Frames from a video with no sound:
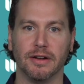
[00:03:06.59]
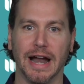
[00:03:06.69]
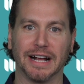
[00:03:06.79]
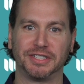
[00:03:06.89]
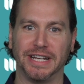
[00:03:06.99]

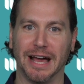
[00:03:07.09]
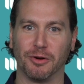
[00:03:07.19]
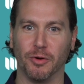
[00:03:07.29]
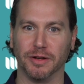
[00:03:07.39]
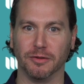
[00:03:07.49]
You're actually
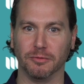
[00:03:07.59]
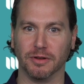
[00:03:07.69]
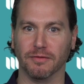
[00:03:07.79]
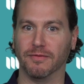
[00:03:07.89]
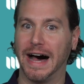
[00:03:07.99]
now going to
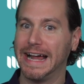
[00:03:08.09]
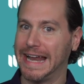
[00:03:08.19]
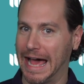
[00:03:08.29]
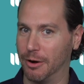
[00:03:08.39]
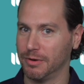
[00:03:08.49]

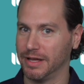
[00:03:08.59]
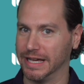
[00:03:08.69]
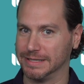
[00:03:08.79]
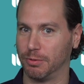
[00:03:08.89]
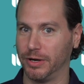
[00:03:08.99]
divide out
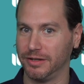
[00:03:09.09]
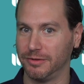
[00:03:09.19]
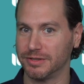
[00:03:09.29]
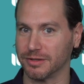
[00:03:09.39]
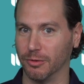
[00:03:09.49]
its
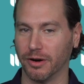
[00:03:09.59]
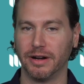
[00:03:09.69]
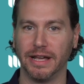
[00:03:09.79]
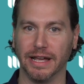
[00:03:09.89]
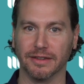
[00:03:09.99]
0.2 score